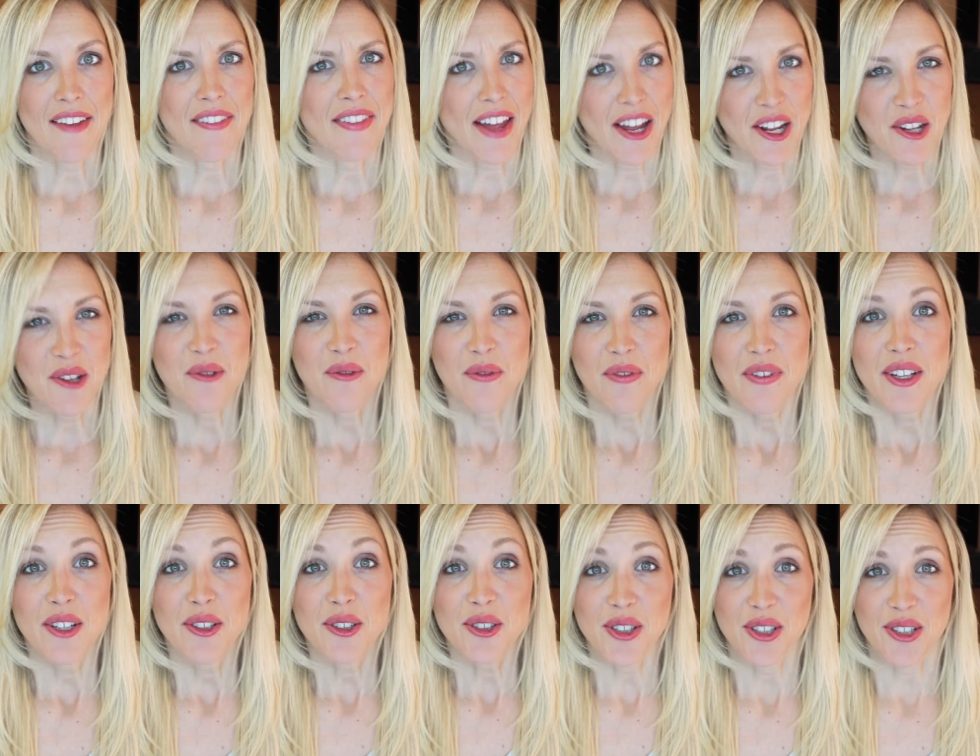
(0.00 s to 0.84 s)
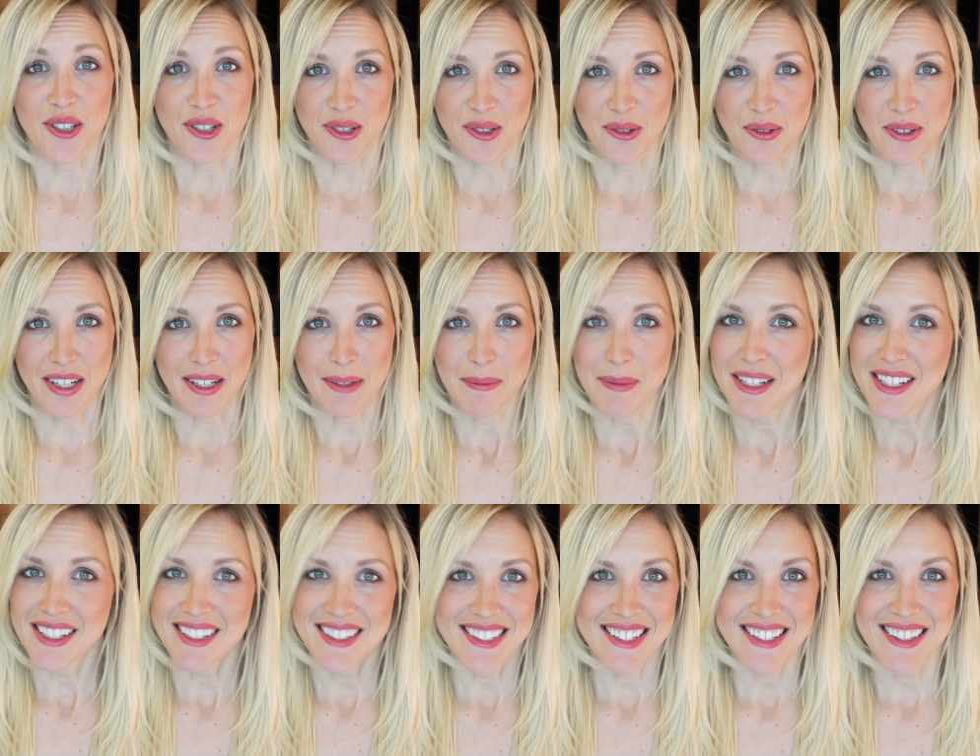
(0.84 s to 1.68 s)
and that you feel good doing,
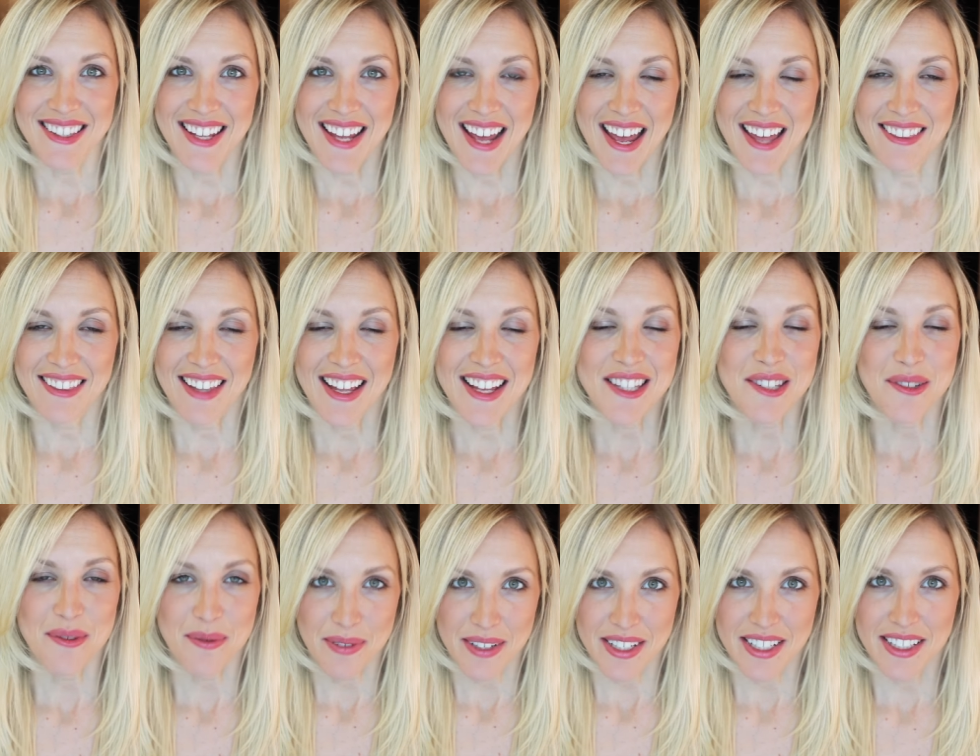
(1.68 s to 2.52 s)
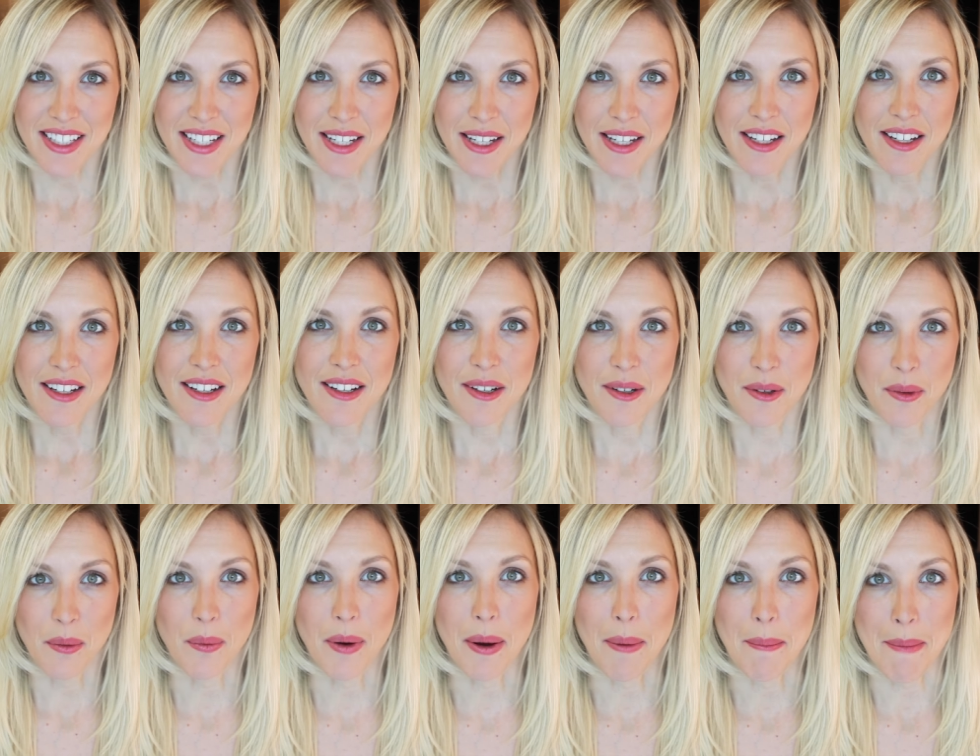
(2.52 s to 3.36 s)
because in the end, that's really
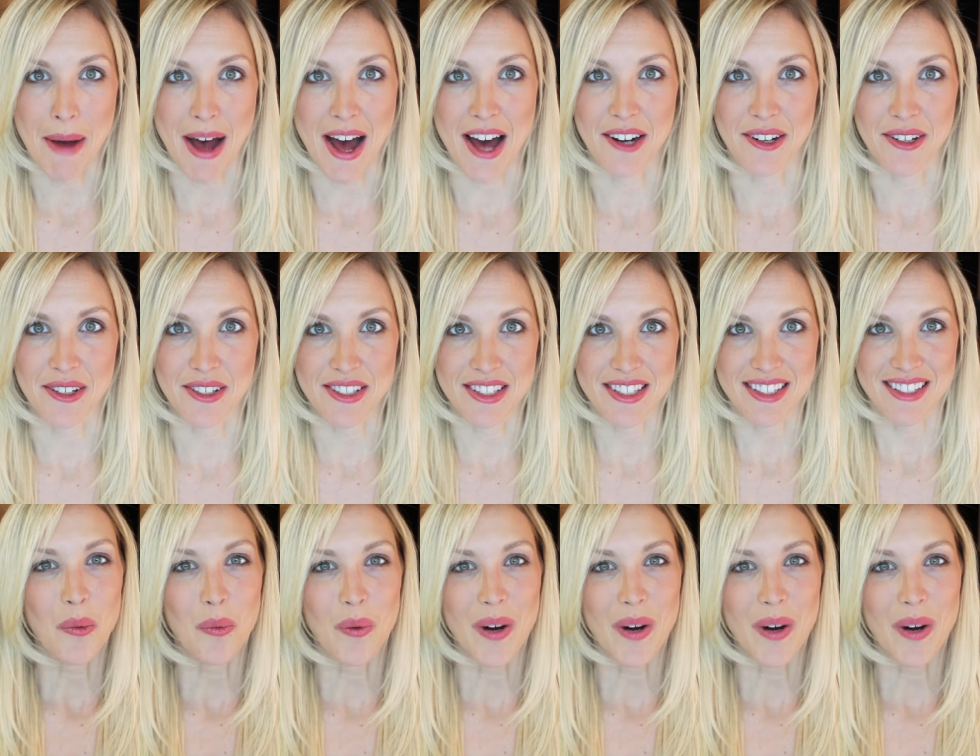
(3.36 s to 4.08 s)
what matters.